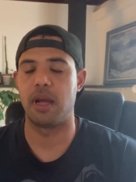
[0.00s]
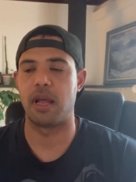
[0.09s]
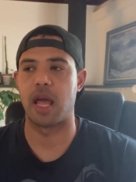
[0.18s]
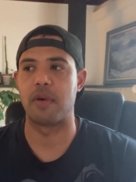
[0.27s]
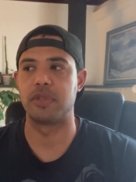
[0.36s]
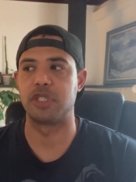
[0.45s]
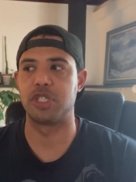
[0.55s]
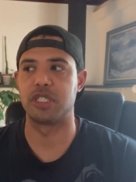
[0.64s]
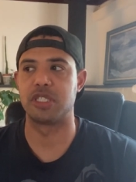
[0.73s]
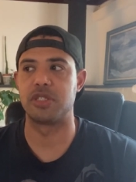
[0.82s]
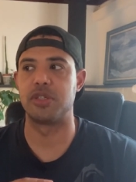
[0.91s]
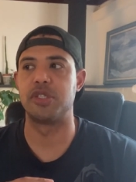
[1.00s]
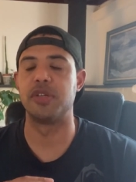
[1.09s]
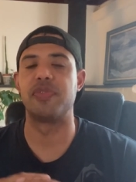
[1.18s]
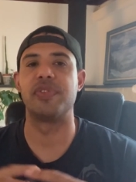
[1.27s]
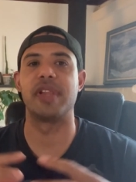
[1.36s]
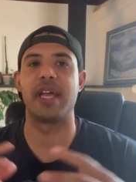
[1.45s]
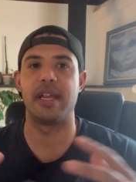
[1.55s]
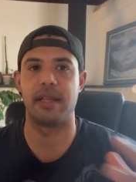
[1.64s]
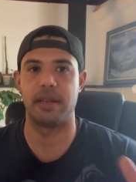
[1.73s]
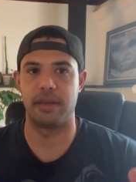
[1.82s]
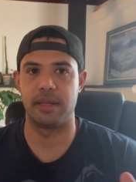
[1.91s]
And I was just
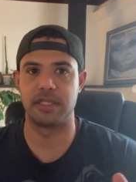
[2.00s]
deflated.